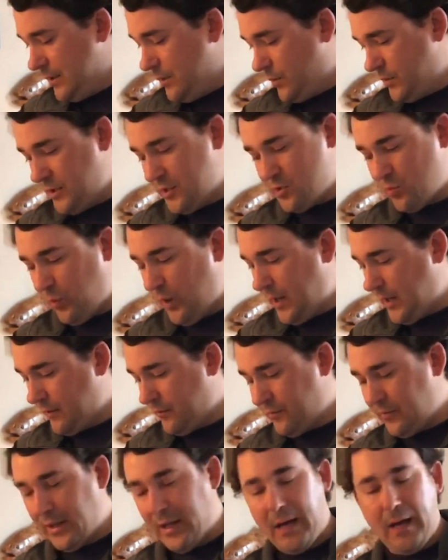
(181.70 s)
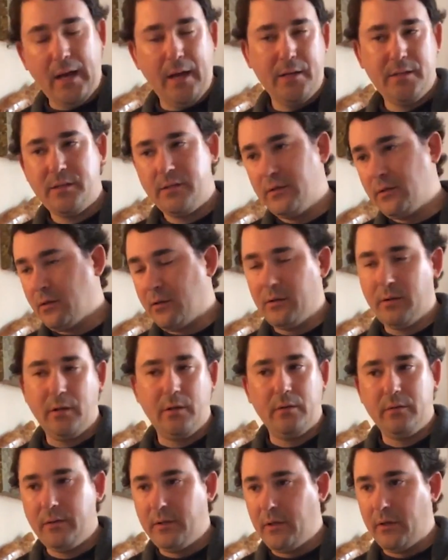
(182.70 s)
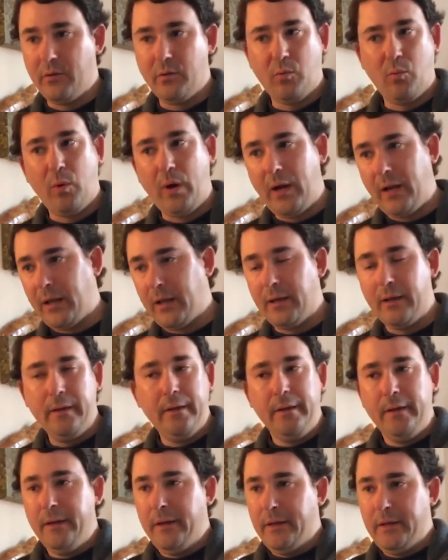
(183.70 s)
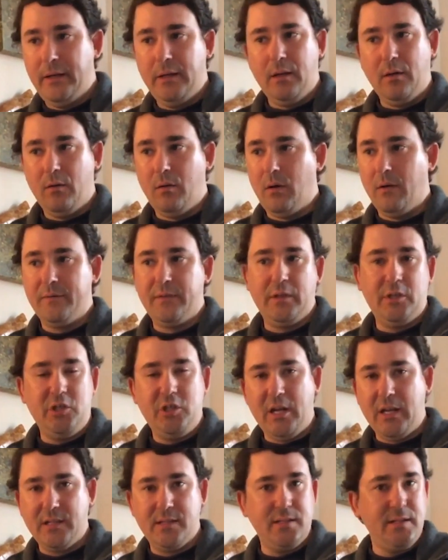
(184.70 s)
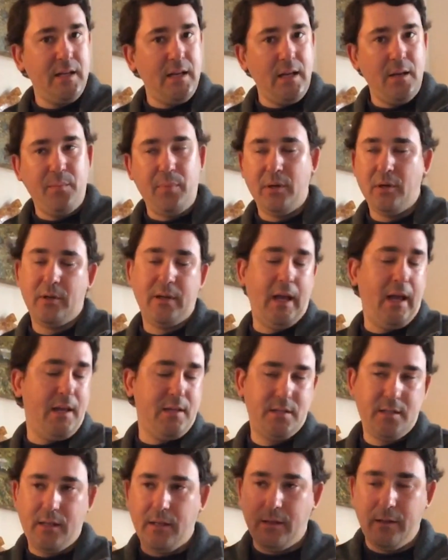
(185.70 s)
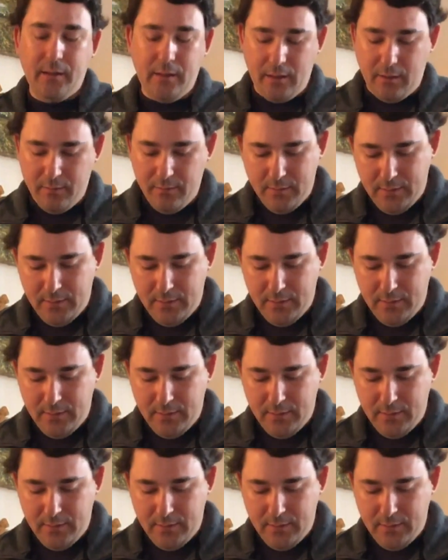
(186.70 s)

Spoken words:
With these weighted flies, and you're weighting, often chest deep, and you're casting,